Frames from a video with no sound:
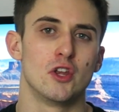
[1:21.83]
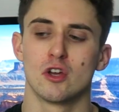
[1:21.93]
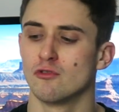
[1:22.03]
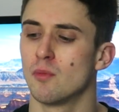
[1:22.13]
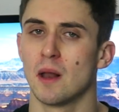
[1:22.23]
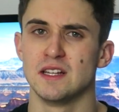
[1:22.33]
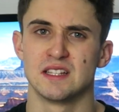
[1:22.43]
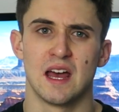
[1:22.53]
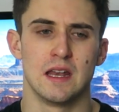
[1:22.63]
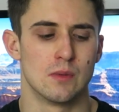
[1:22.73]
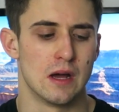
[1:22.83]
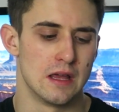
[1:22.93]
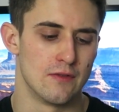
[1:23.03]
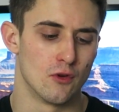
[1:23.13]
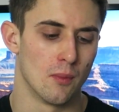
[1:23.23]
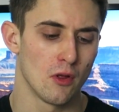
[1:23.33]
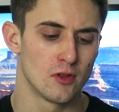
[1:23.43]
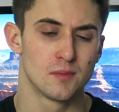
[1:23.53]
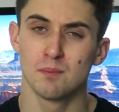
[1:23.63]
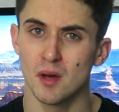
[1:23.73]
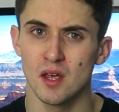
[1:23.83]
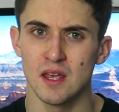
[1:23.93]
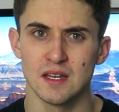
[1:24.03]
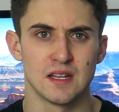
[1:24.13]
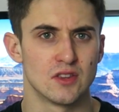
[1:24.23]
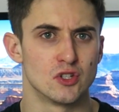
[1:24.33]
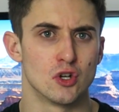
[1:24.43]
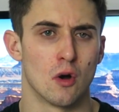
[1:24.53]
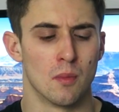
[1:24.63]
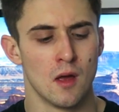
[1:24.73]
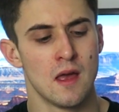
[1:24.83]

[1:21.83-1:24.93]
You can replace that anyway if you're bothered, but it did the job.